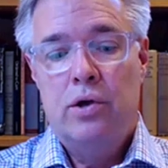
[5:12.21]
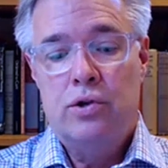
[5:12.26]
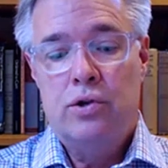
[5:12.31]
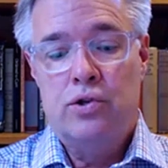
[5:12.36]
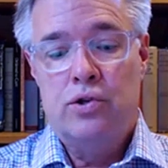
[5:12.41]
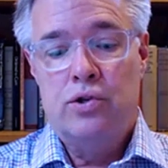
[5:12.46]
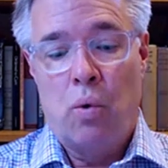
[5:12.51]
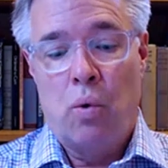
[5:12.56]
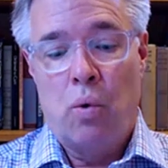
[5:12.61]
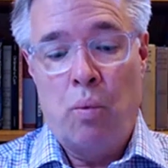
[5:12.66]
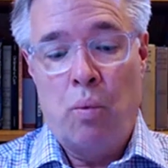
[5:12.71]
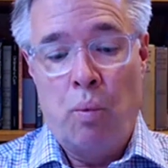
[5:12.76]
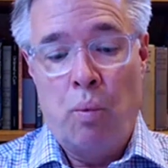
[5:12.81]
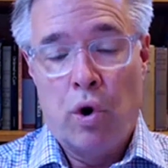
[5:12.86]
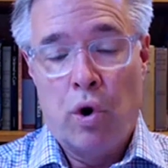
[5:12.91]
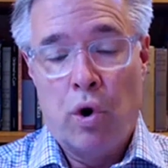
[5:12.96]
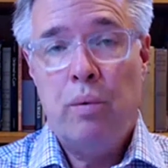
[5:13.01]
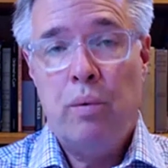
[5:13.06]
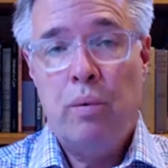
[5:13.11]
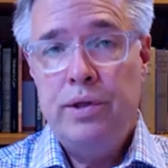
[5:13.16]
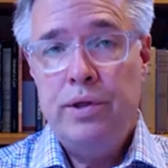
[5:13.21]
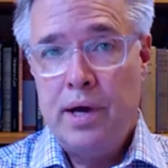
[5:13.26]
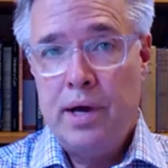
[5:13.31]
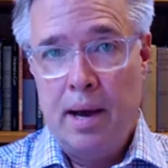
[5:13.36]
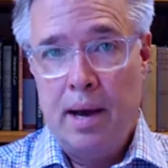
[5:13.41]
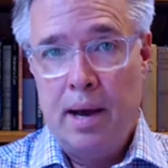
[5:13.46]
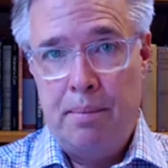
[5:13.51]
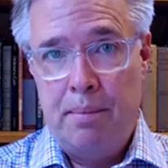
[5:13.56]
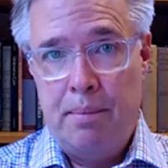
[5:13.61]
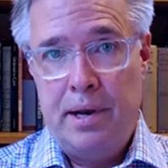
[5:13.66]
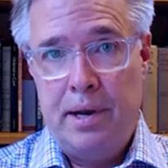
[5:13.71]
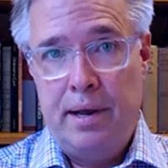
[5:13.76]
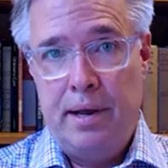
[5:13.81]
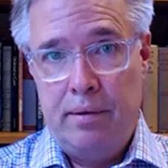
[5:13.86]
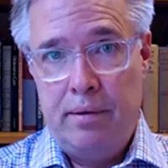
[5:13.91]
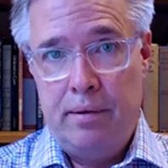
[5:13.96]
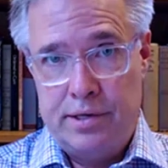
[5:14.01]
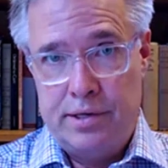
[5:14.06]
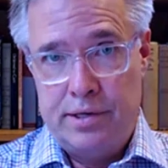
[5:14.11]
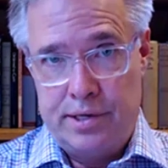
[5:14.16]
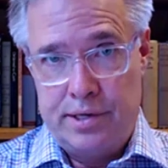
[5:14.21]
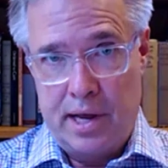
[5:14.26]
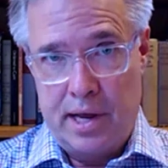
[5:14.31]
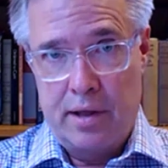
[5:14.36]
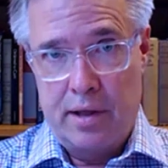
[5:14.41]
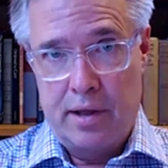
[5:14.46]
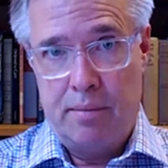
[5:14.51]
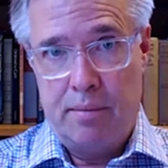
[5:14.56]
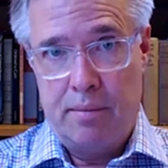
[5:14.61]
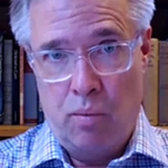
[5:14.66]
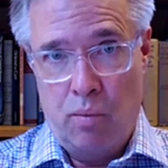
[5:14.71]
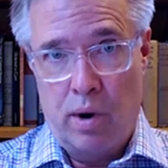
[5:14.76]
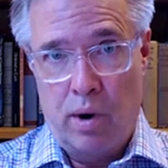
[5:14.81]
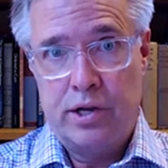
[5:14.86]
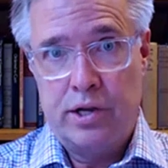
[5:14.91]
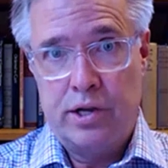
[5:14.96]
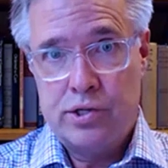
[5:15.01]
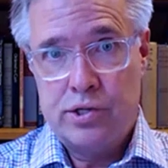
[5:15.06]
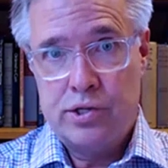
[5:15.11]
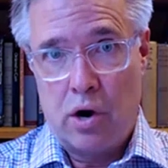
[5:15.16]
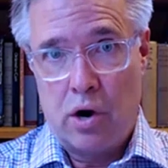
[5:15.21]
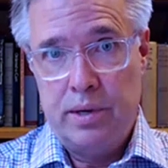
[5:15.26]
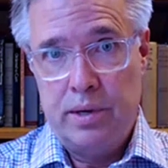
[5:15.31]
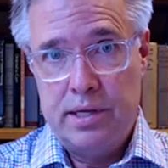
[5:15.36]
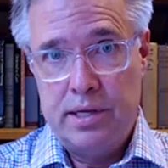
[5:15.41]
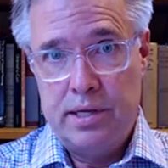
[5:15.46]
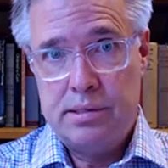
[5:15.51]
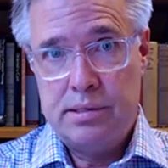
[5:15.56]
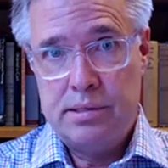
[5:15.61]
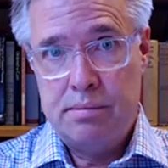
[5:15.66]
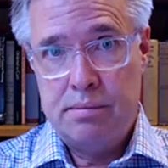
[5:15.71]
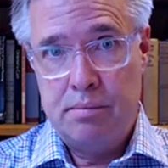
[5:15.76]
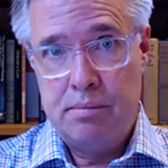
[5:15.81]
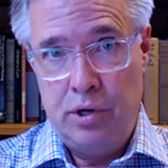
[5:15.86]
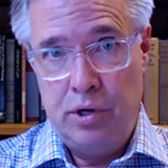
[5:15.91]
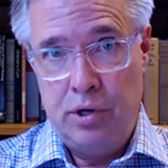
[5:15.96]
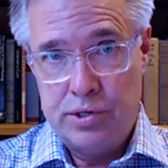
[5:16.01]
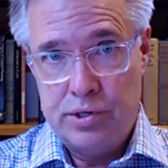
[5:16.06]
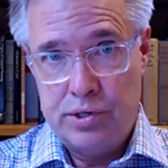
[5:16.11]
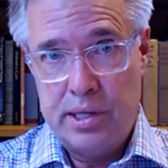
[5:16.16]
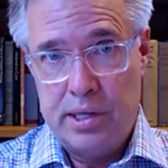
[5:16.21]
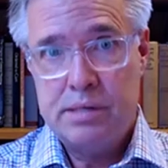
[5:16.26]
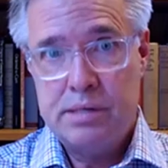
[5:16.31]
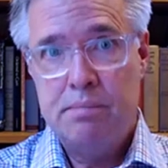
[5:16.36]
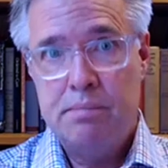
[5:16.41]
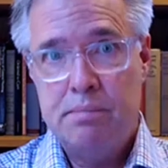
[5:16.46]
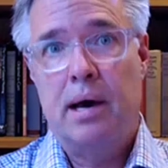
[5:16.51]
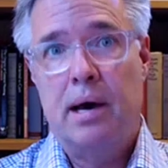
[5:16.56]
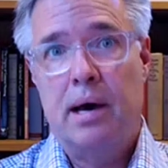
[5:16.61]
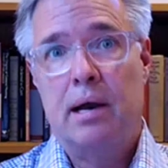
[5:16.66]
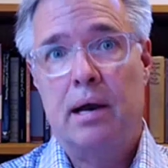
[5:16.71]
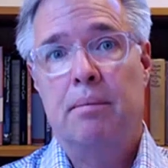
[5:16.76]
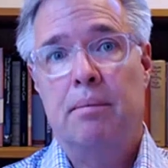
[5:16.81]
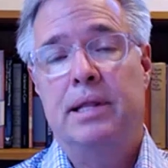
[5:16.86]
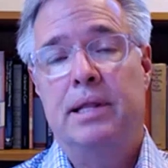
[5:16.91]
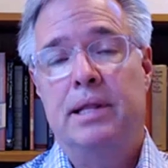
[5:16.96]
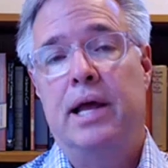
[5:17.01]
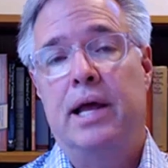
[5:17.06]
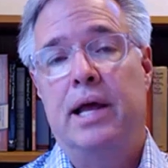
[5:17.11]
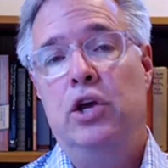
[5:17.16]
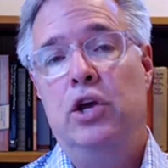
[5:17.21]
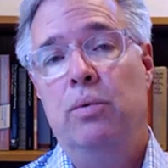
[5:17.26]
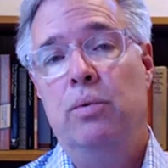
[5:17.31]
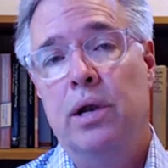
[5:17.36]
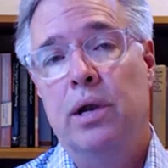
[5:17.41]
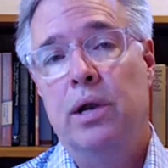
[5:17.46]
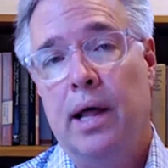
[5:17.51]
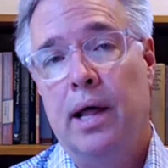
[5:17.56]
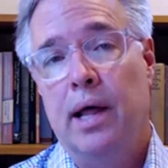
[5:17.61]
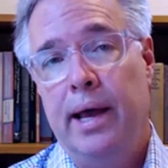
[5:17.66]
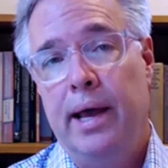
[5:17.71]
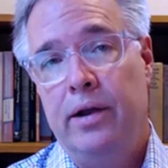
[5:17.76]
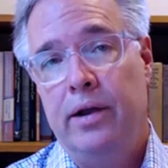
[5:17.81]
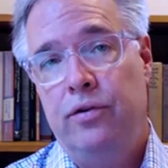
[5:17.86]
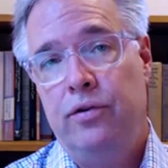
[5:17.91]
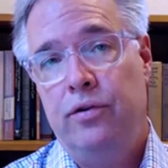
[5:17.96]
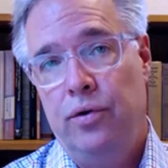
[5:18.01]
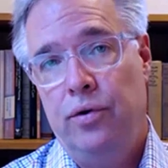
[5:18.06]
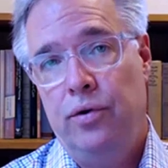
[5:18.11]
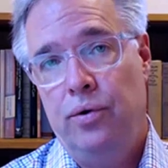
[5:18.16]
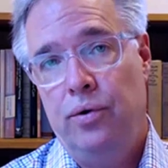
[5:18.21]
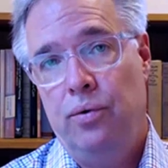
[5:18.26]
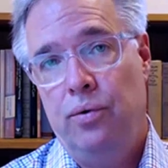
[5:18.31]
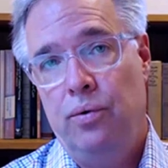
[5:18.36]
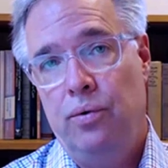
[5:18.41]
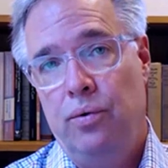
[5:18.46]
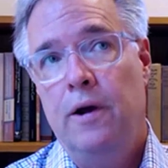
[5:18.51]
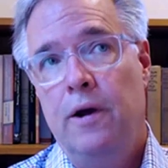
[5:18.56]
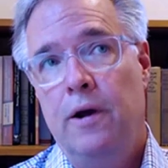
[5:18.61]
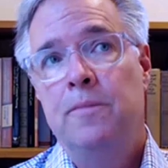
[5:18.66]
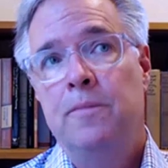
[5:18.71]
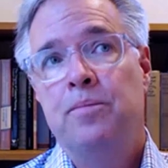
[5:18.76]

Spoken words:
So work with the company to tell them you want to start with this using this model, but that you would like to